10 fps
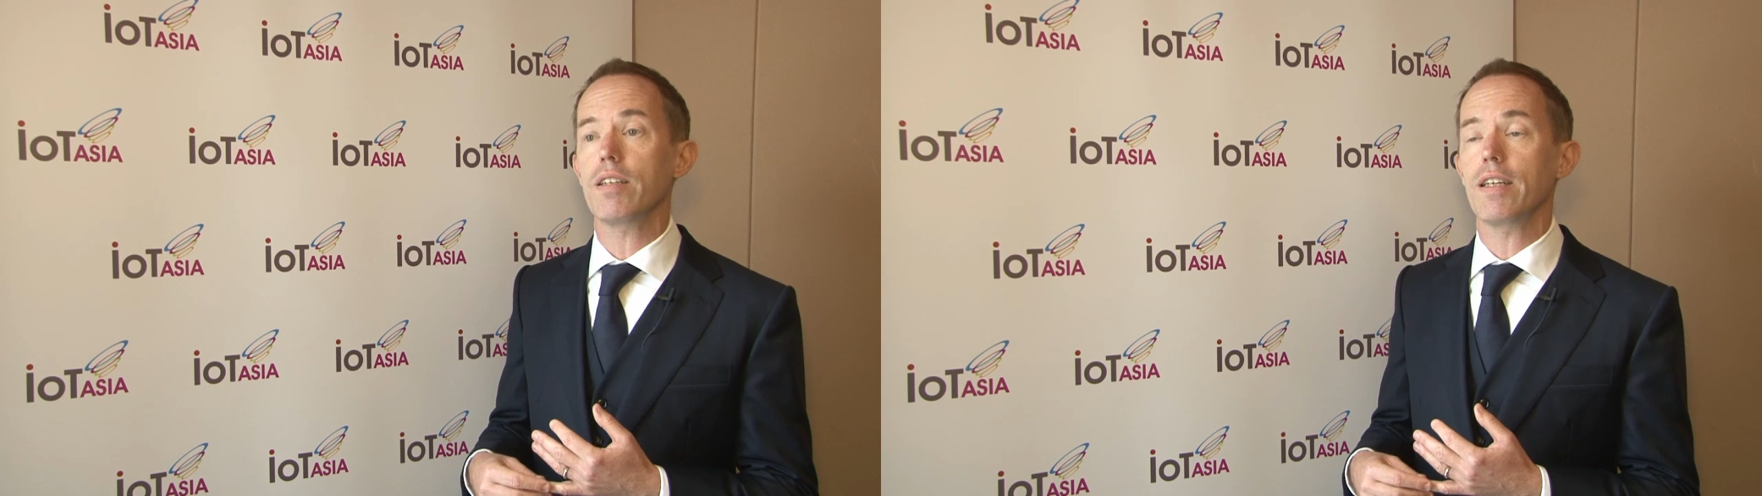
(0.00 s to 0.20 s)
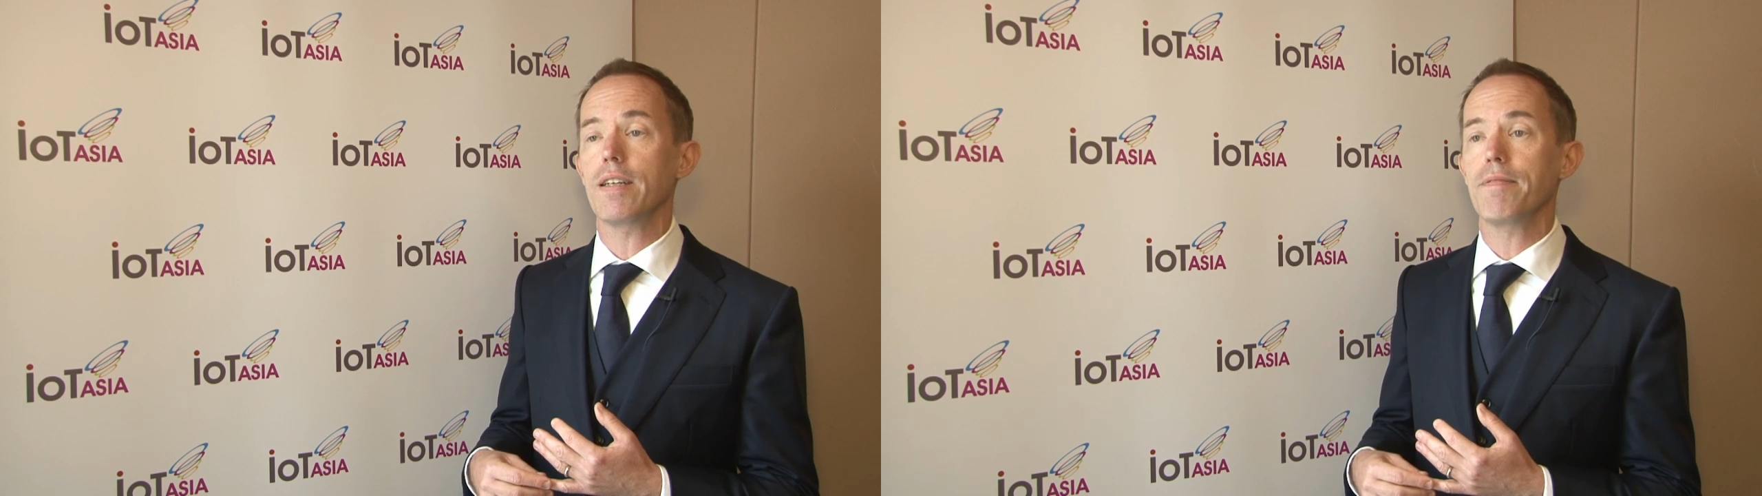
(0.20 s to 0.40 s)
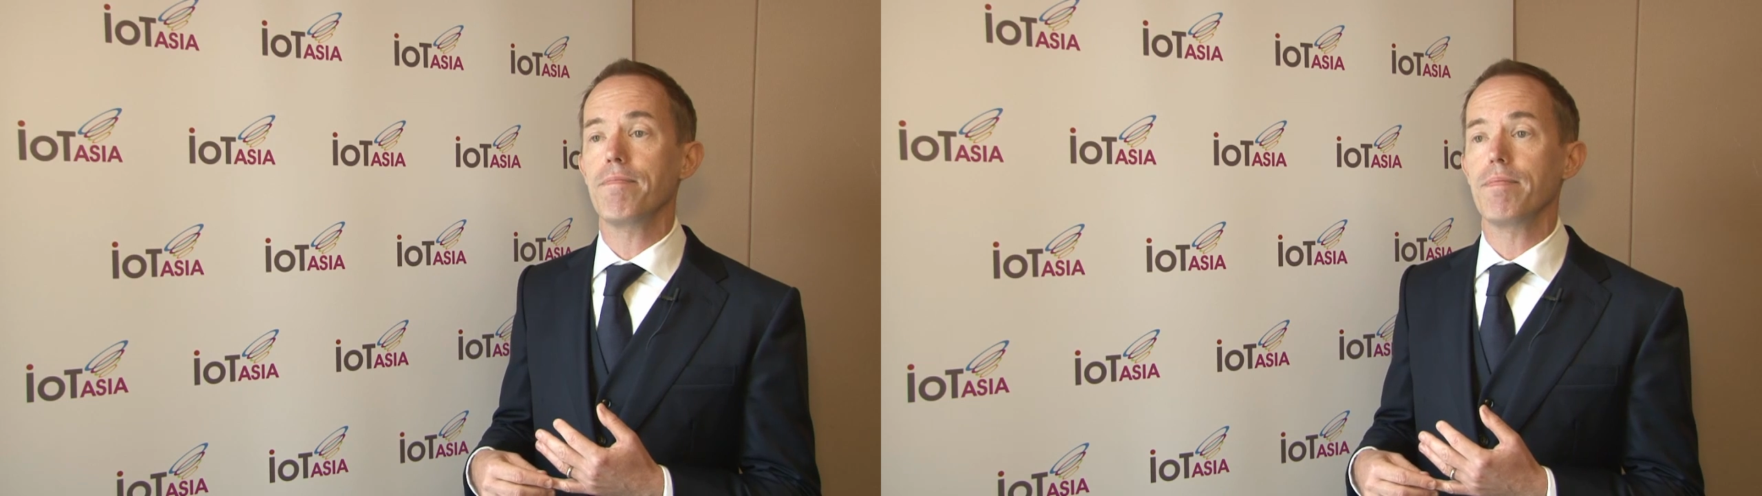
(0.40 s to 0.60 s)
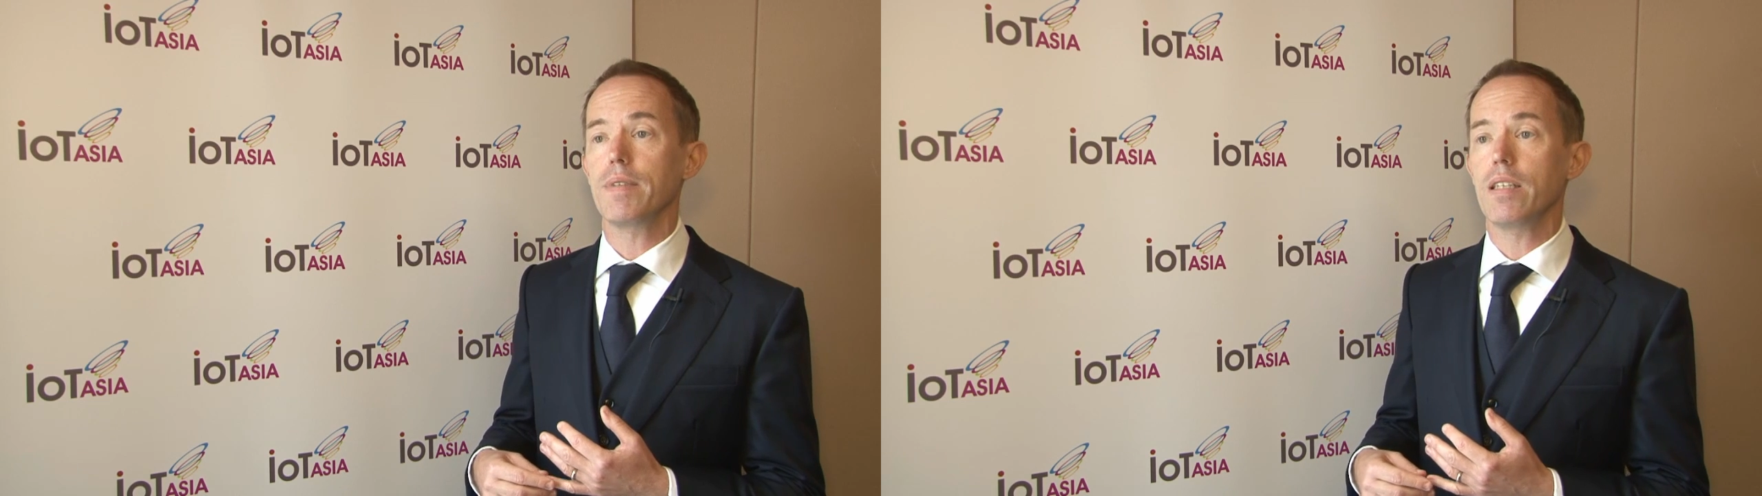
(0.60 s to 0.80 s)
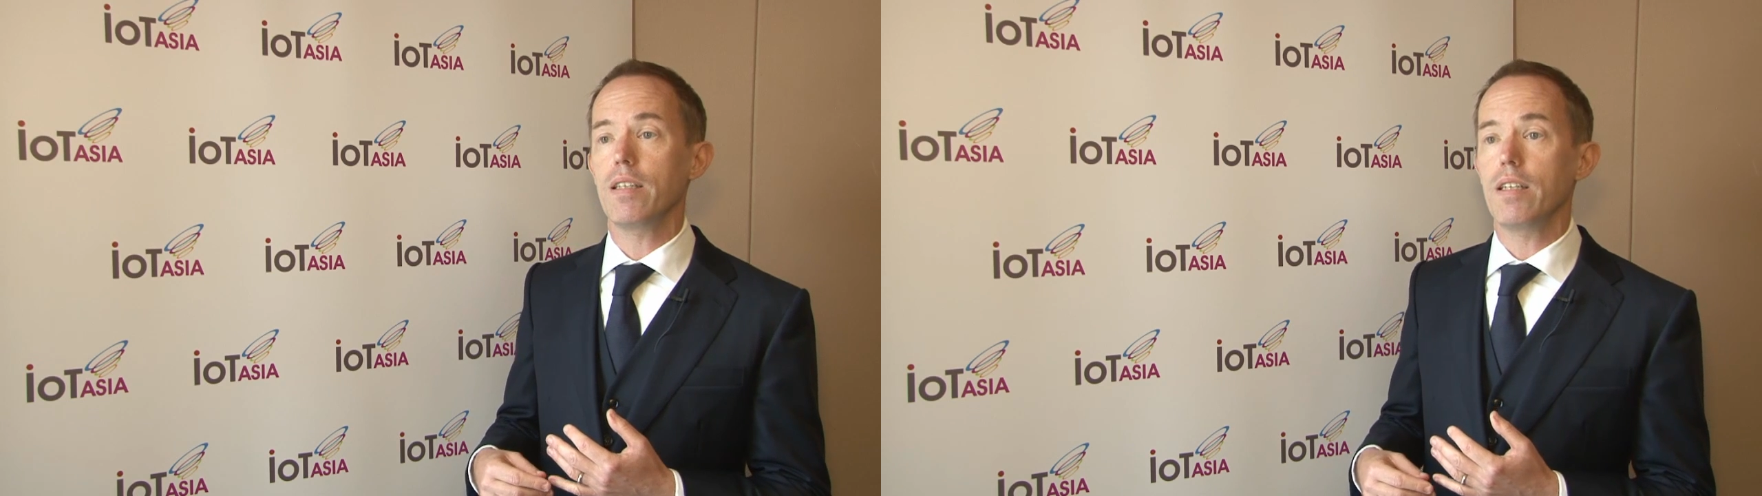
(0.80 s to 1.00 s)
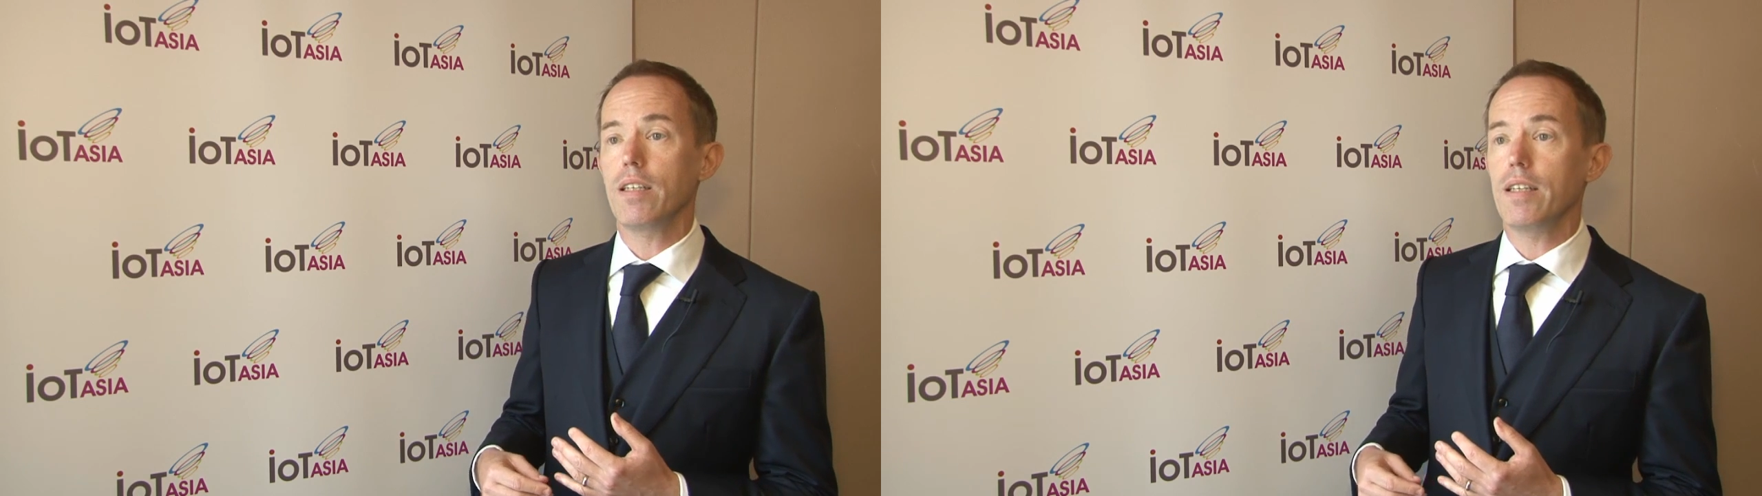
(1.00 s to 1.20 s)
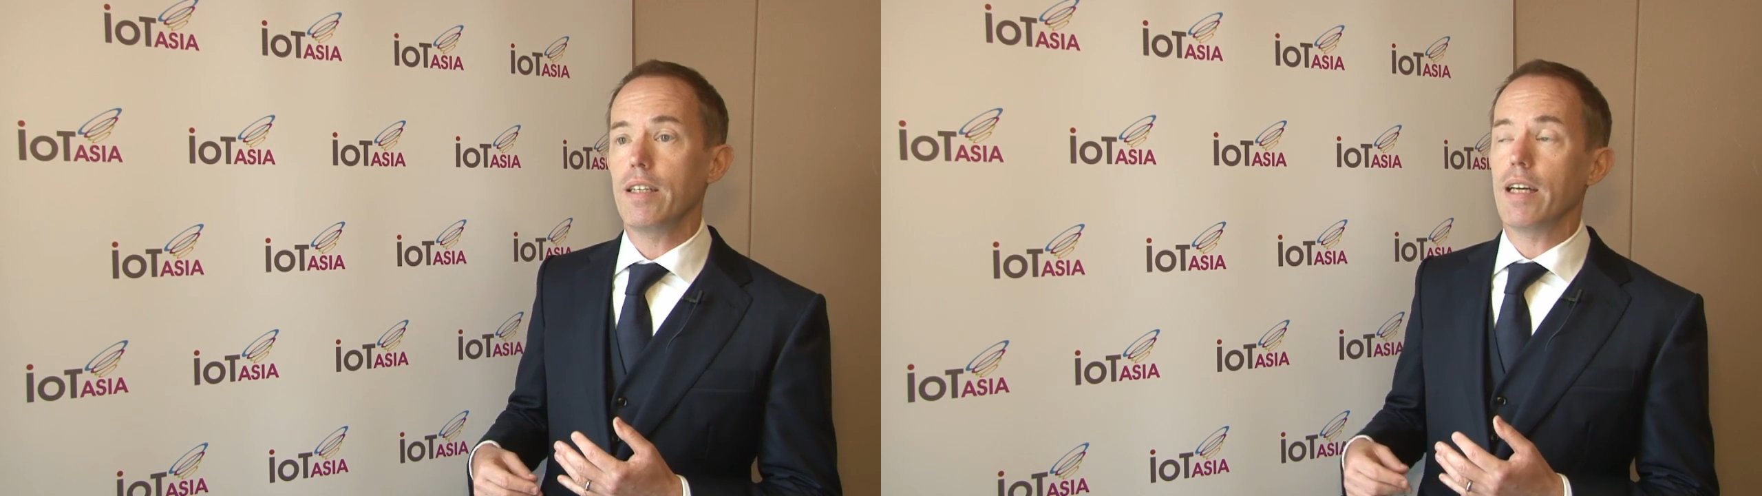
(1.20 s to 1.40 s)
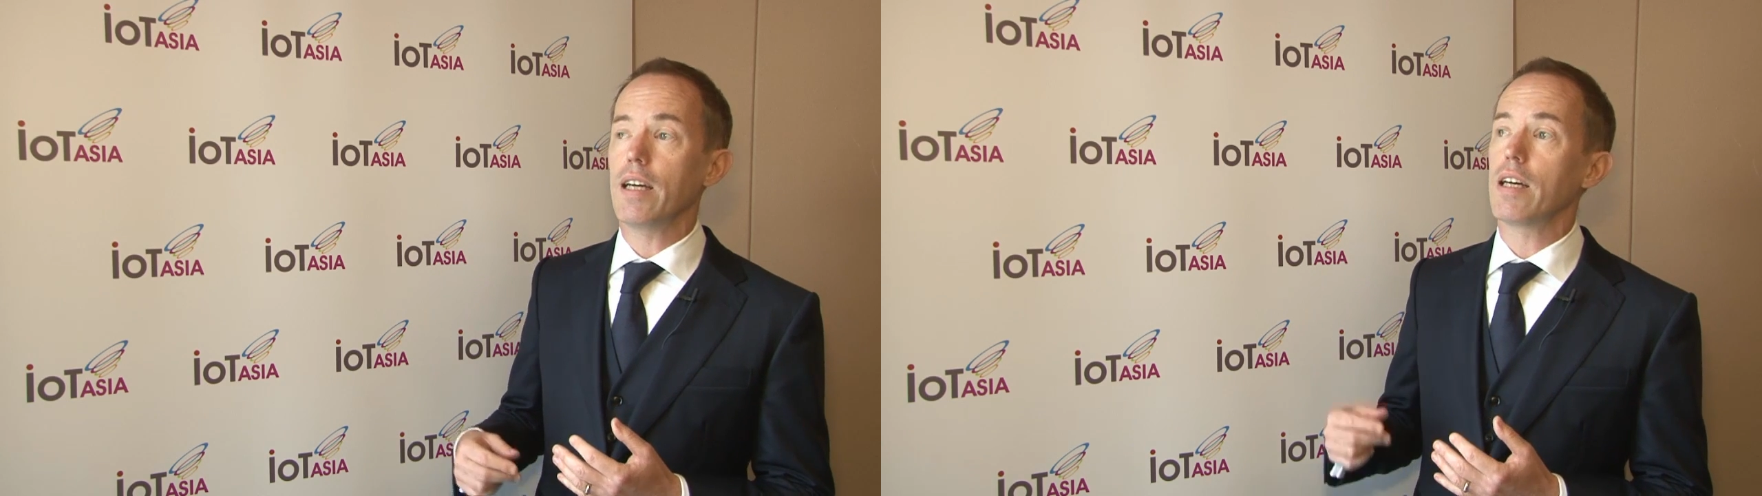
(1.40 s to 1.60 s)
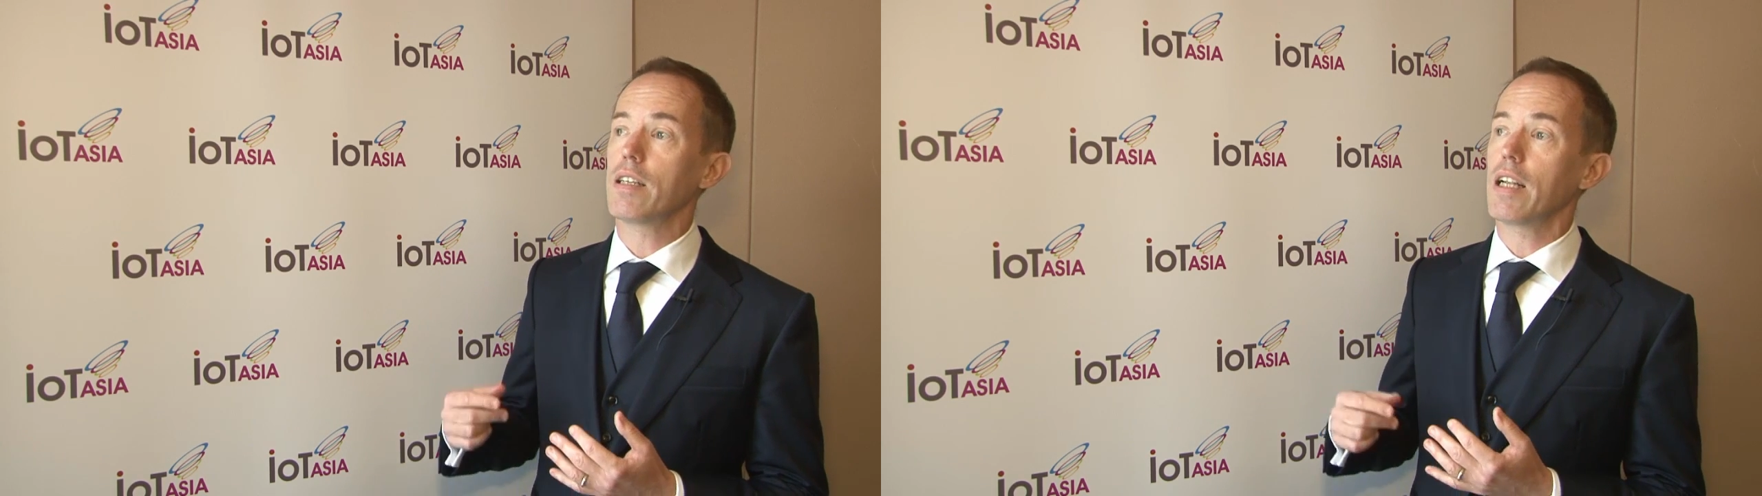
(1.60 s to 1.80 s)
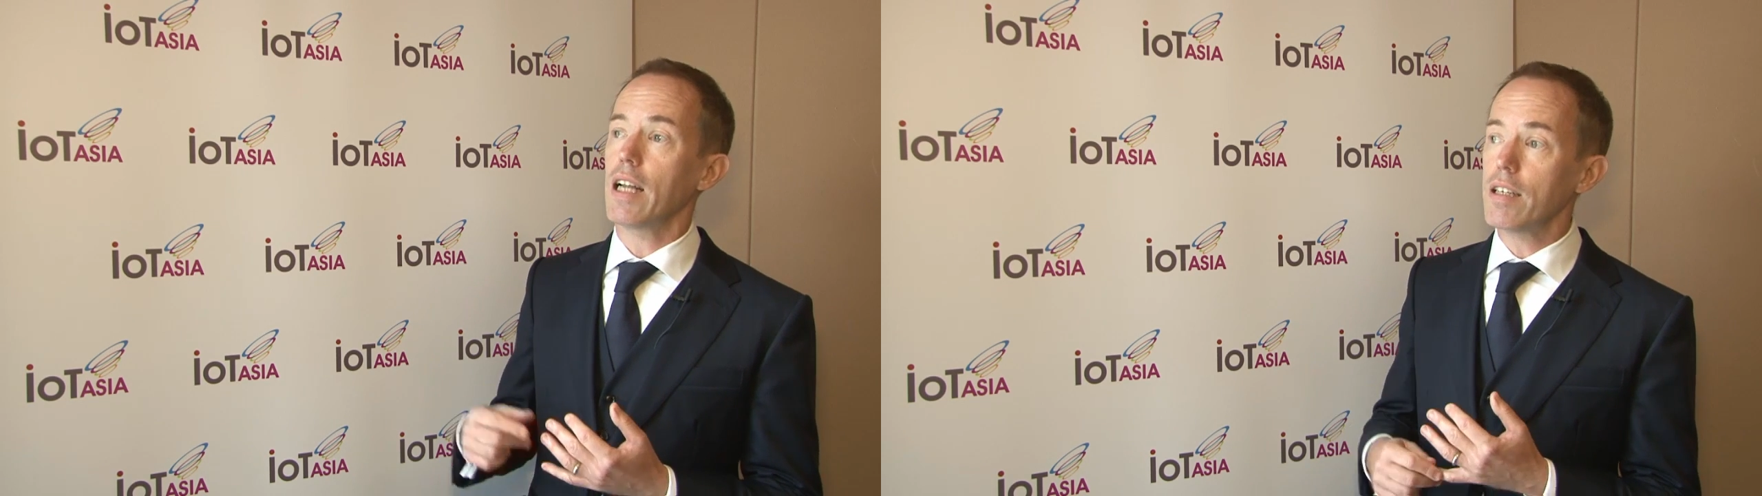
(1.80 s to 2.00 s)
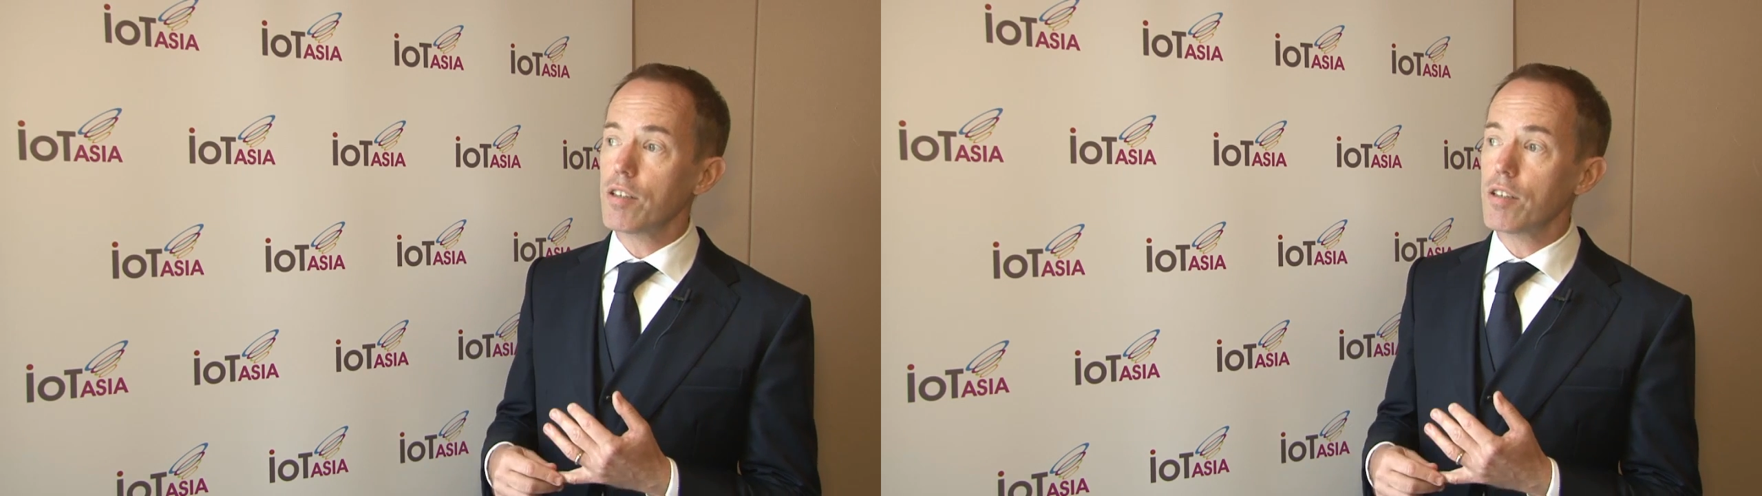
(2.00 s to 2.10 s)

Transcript: Yeah. And